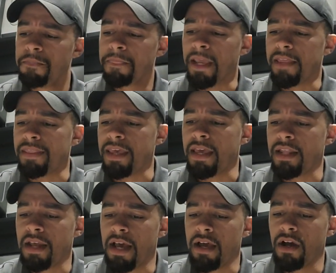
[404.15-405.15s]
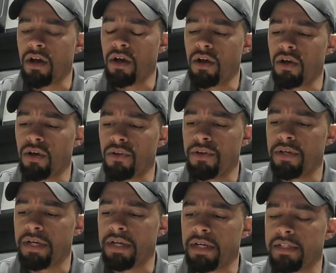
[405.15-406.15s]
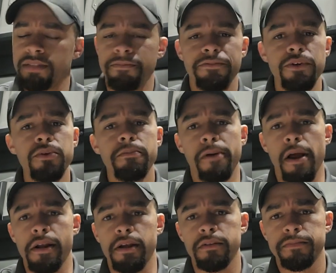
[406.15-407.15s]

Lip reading: And then I hauled some food product.